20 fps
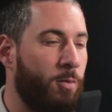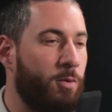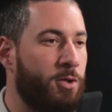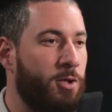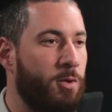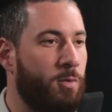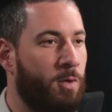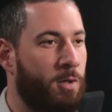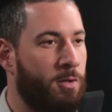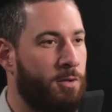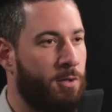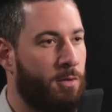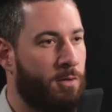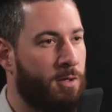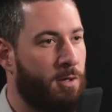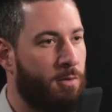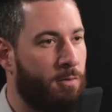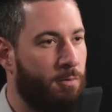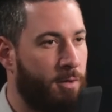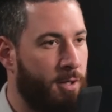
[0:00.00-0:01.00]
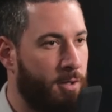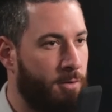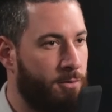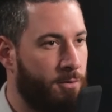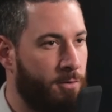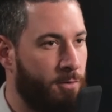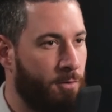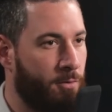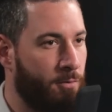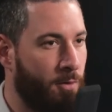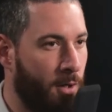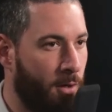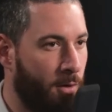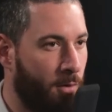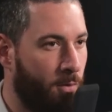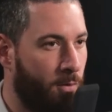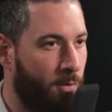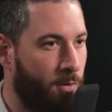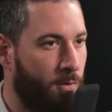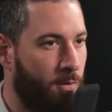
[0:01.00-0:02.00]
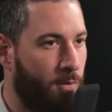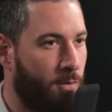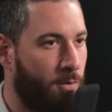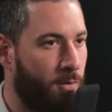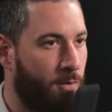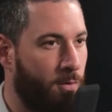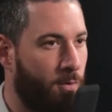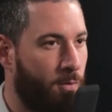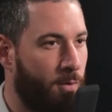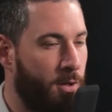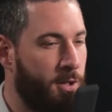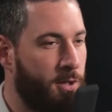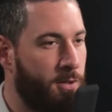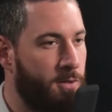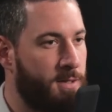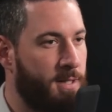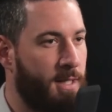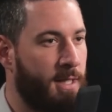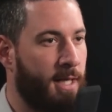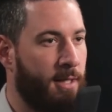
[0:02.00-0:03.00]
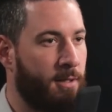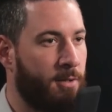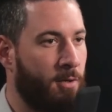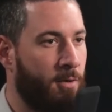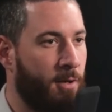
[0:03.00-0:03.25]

would you want your career to grow? Mm-hmm. Where do you see that